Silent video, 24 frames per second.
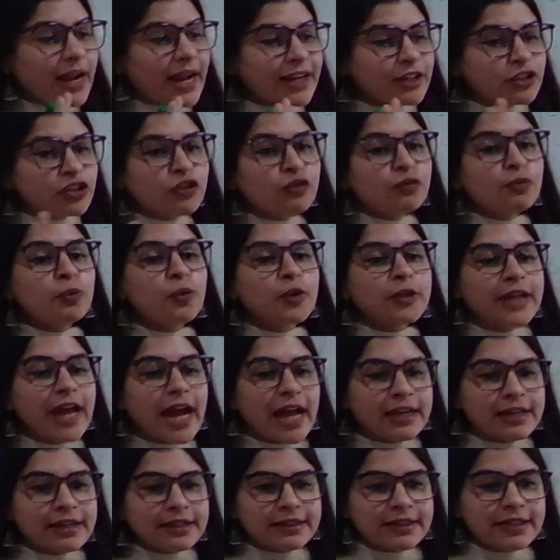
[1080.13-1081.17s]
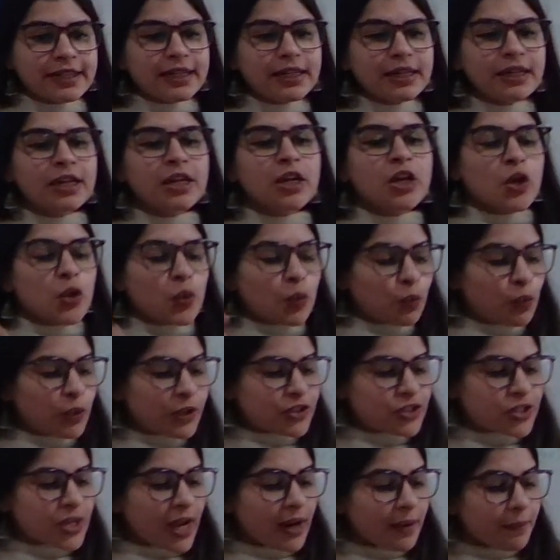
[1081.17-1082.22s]
of modality which
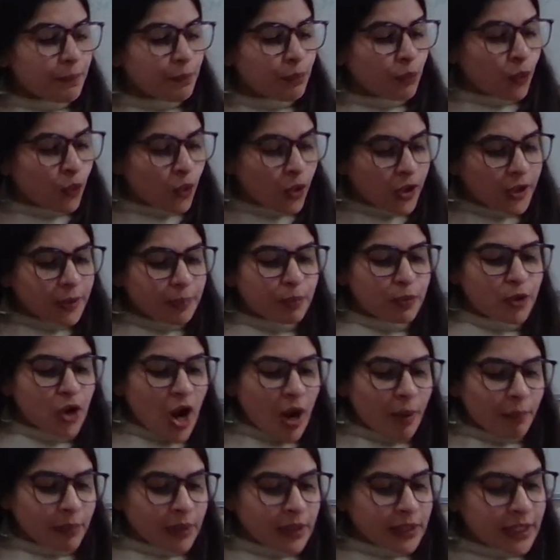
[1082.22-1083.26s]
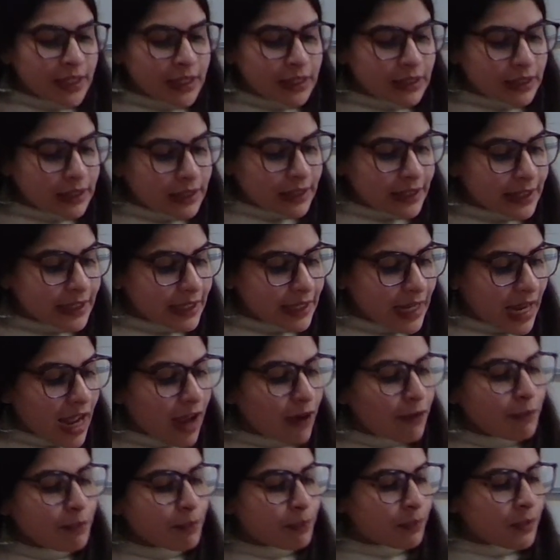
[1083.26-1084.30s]
are more prominently have
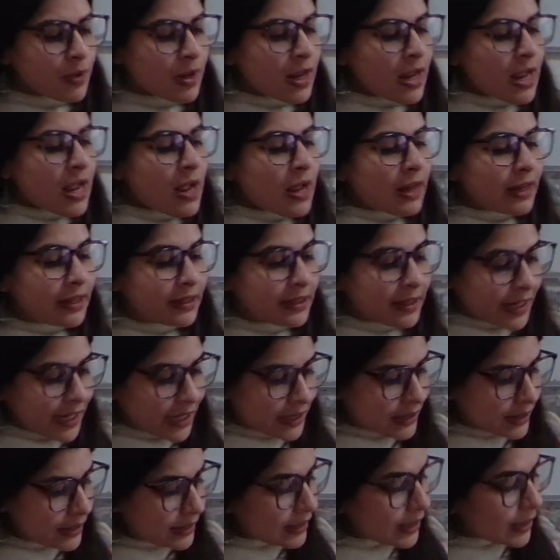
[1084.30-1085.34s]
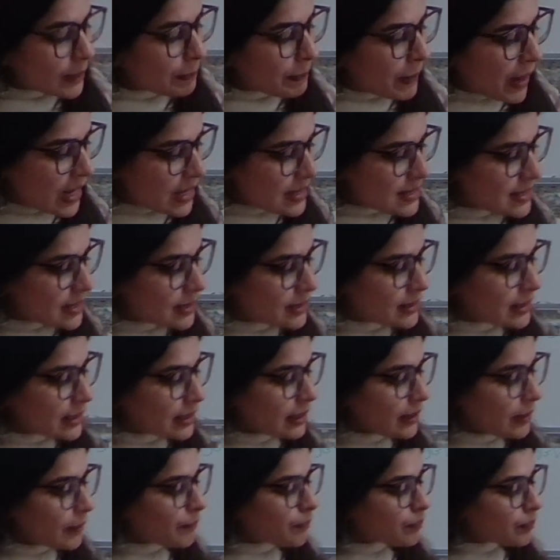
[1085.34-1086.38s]
greater capacity
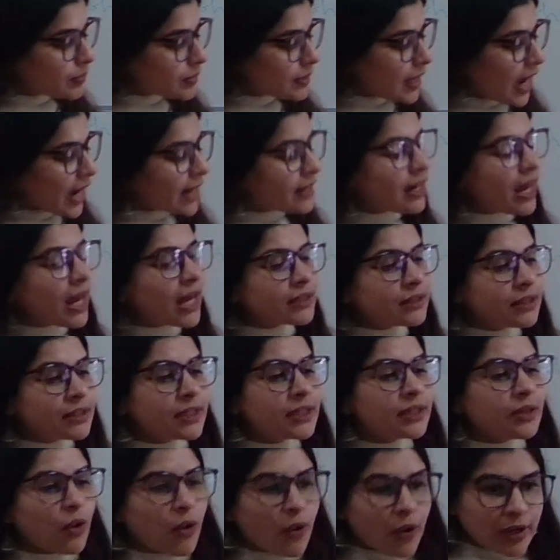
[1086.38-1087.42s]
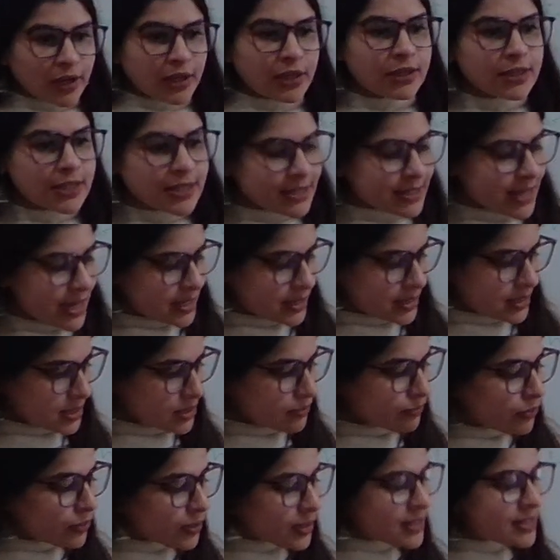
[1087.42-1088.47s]
than all other senses. For
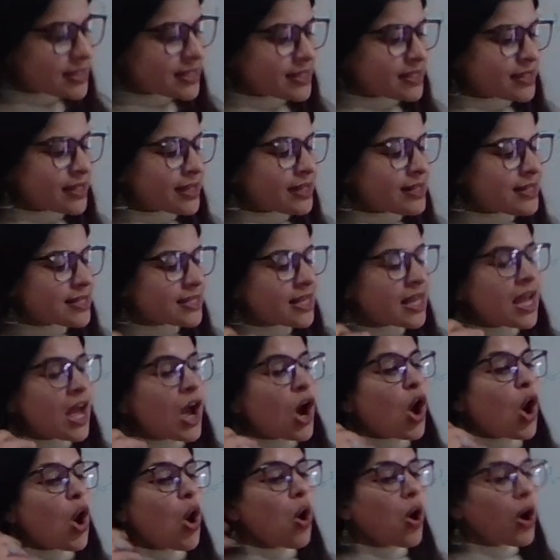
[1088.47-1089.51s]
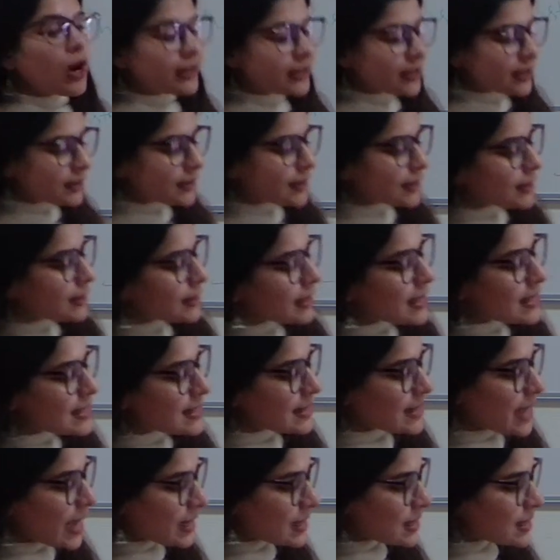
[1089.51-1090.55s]
instance, auditory
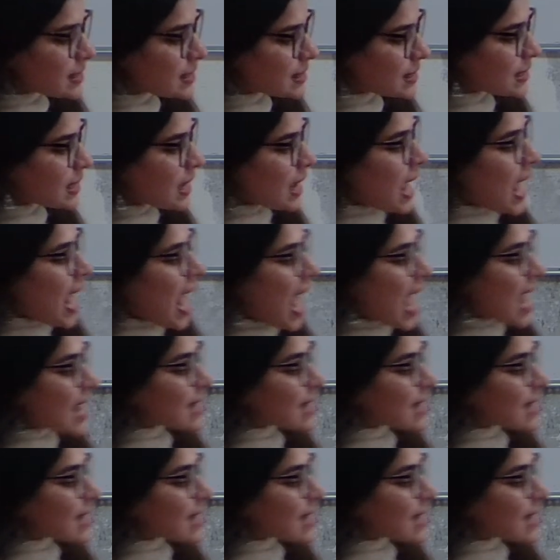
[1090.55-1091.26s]
sense has